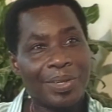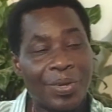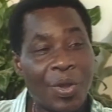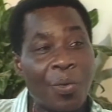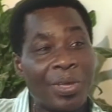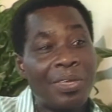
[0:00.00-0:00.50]

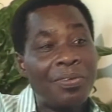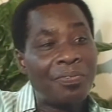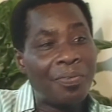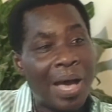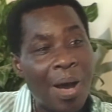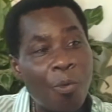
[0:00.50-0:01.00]
Now
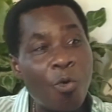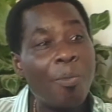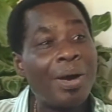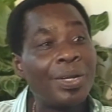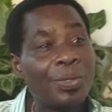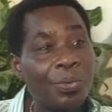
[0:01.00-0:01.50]
if a
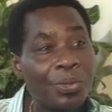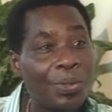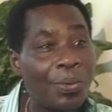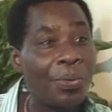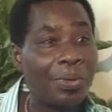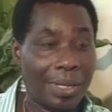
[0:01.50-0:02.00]
woman could
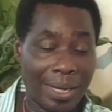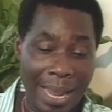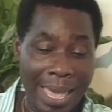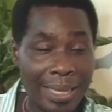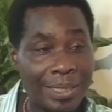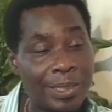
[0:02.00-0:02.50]
cook
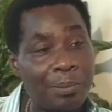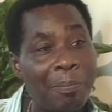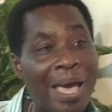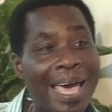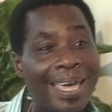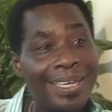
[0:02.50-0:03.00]
like
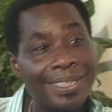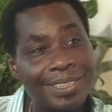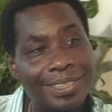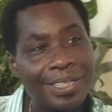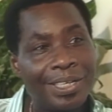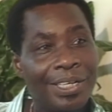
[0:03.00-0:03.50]

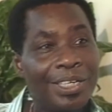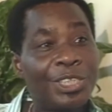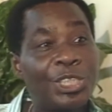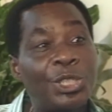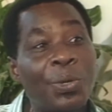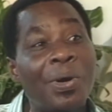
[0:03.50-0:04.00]
spice,
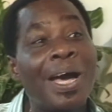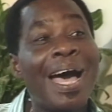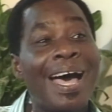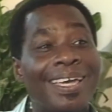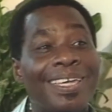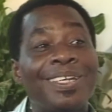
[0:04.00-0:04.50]

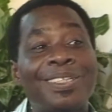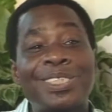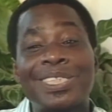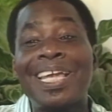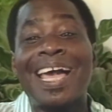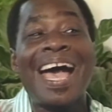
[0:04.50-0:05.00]
sugar in
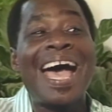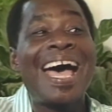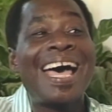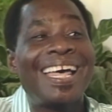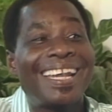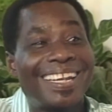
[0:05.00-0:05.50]
she
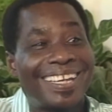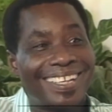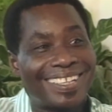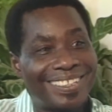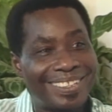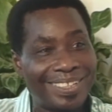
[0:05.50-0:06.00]
hand,
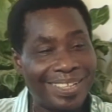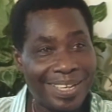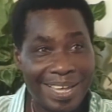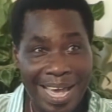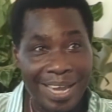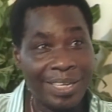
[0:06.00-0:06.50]

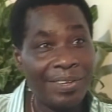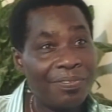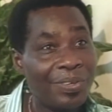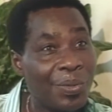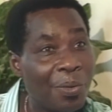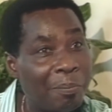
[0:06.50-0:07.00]
and
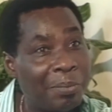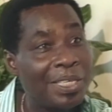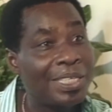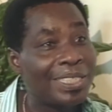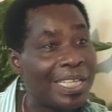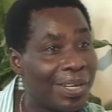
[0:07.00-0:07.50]
if your
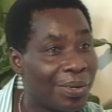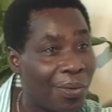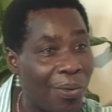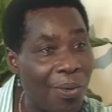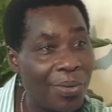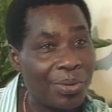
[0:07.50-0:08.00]
peas and
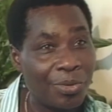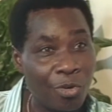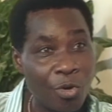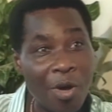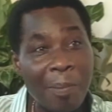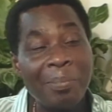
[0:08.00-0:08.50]
corn
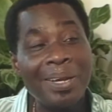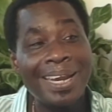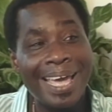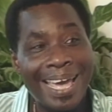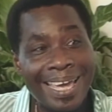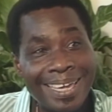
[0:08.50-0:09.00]
grow up
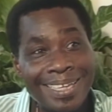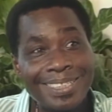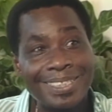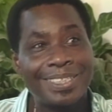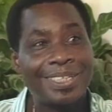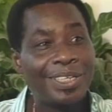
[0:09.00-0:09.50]

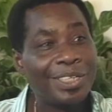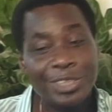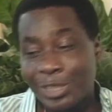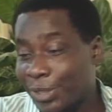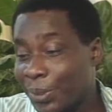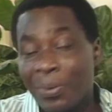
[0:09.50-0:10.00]
nice,
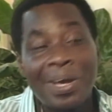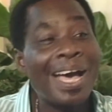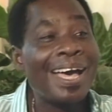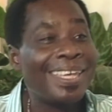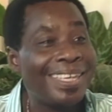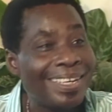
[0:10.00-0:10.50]

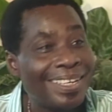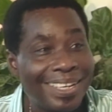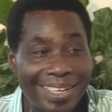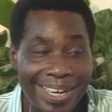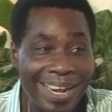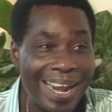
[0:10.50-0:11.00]
sugar in the